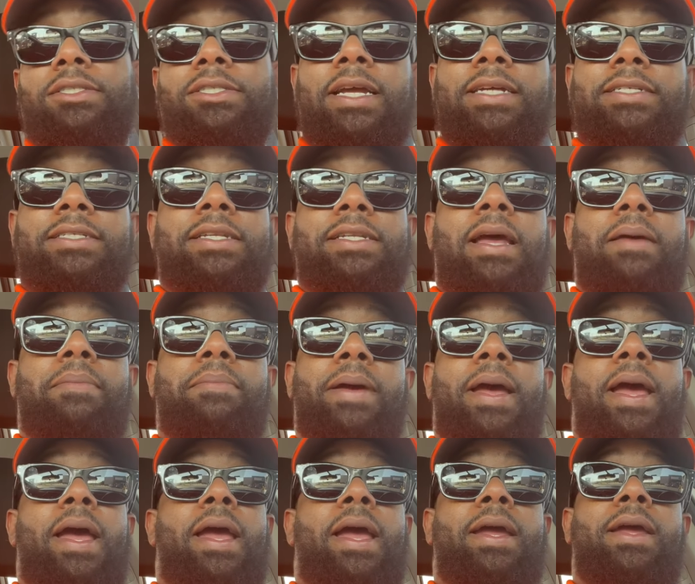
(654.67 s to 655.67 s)
Chasing that
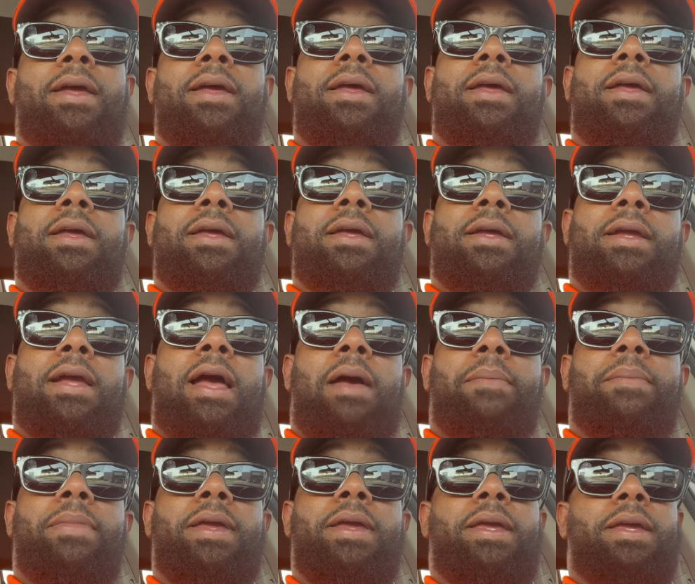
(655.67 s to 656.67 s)
bag
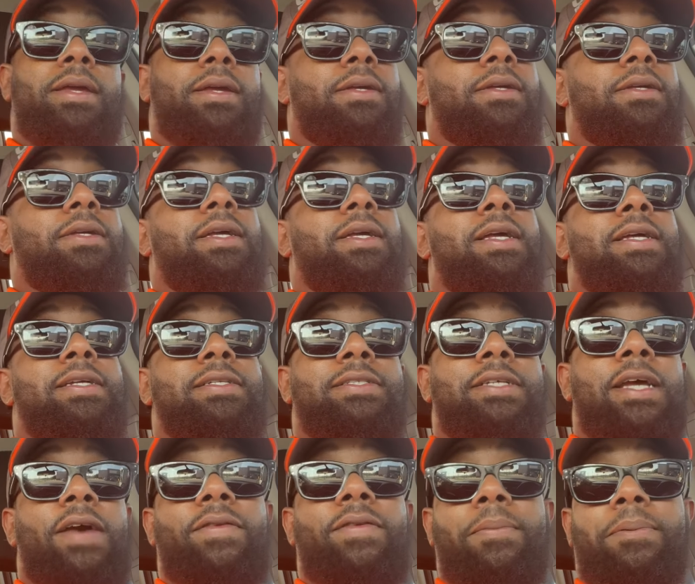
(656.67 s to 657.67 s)
got me
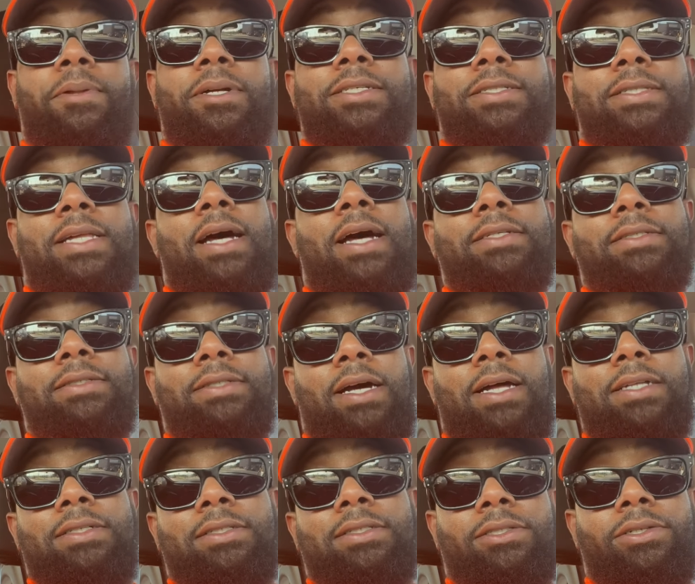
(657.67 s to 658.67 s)

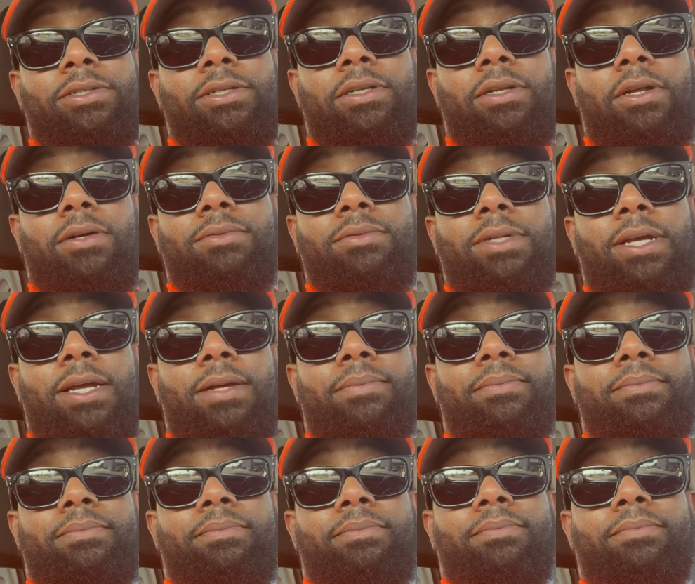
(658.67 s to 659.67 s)
$70,000+ in student loan debt.
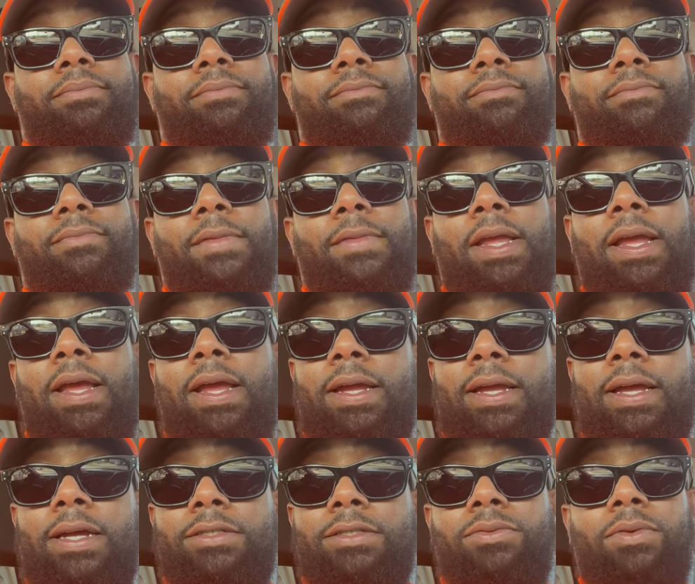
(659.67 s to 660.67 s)

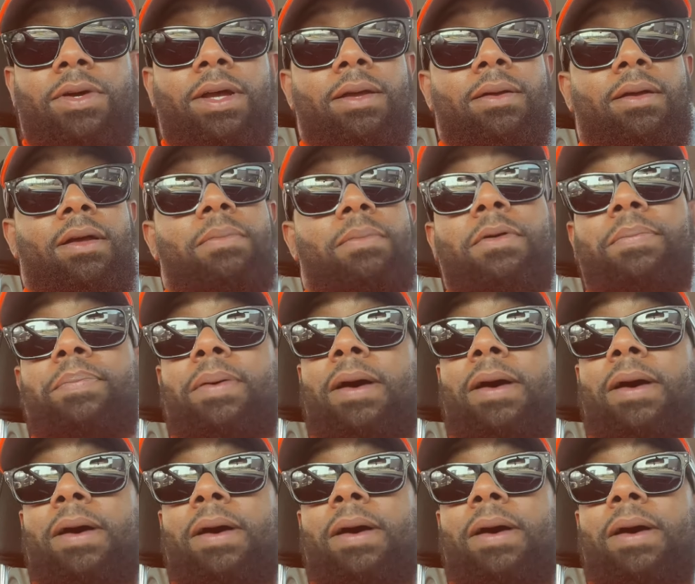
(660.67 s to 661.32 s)
And guess what? I'm a